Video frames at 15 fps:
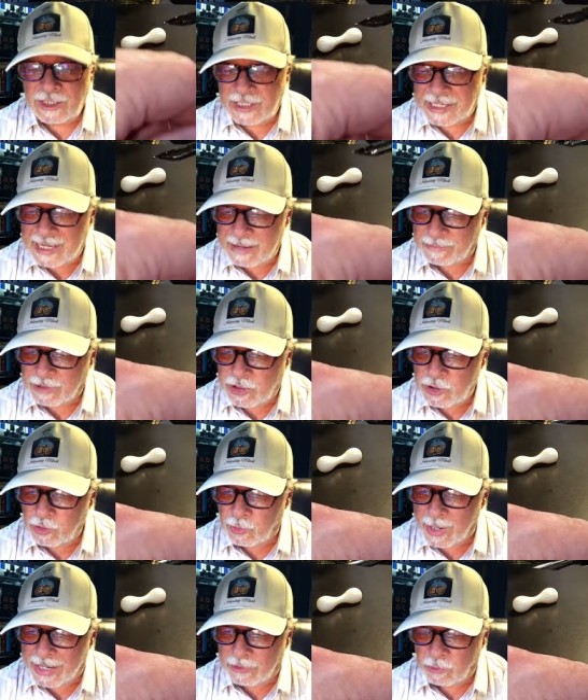to keep two
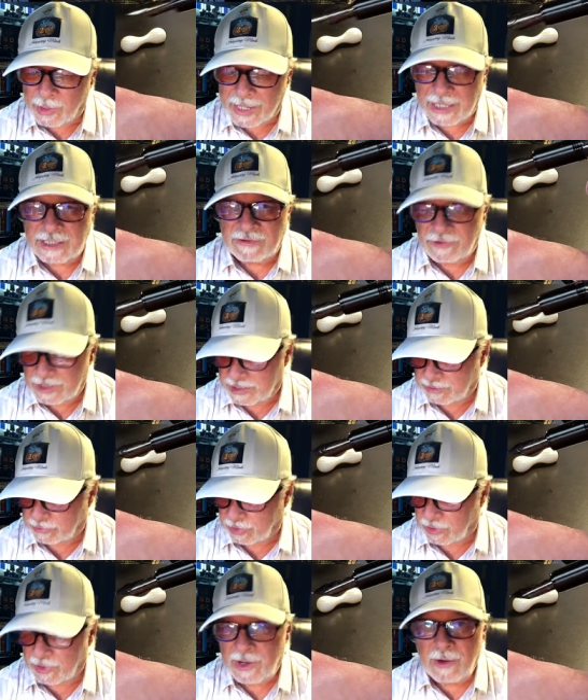red rings
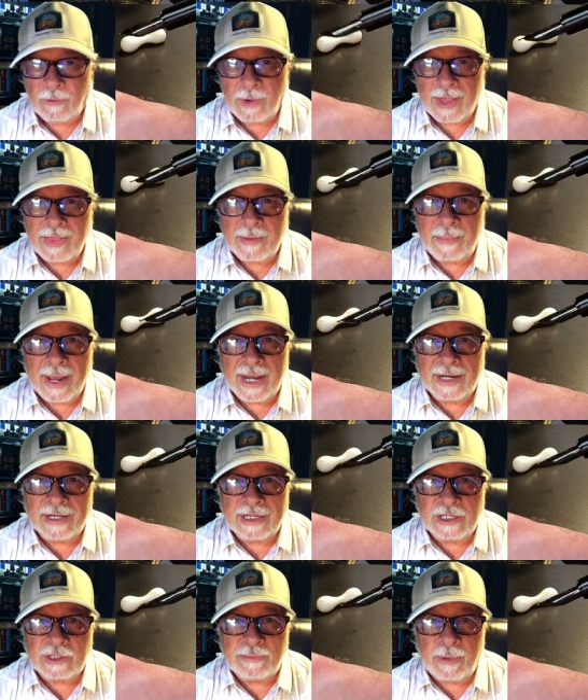visible when the pen
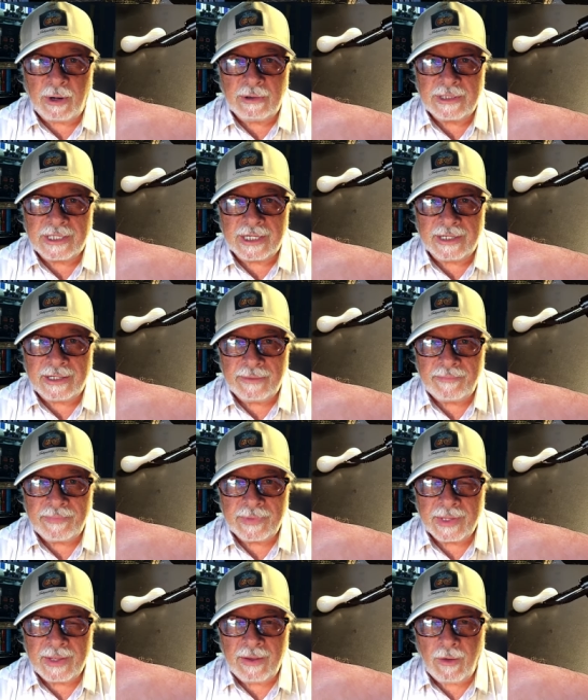is posted
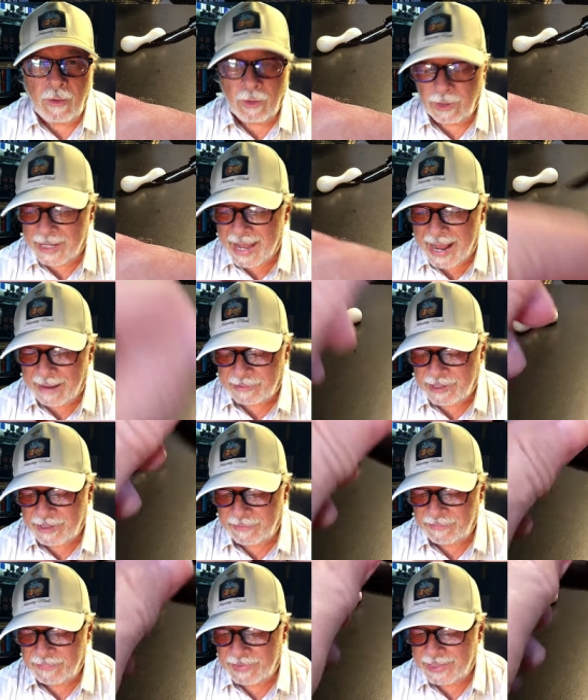or capped.
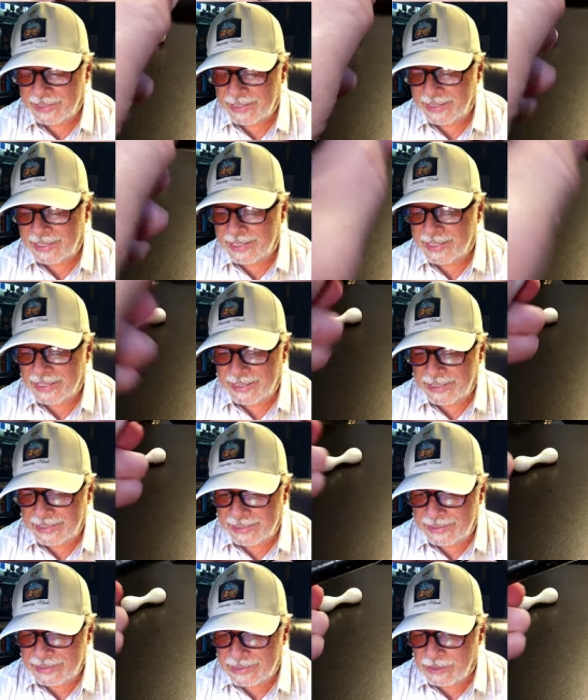
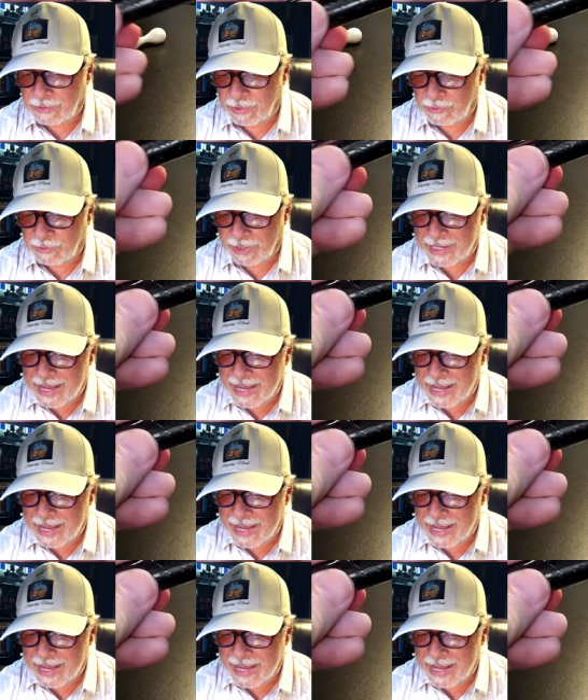So when we're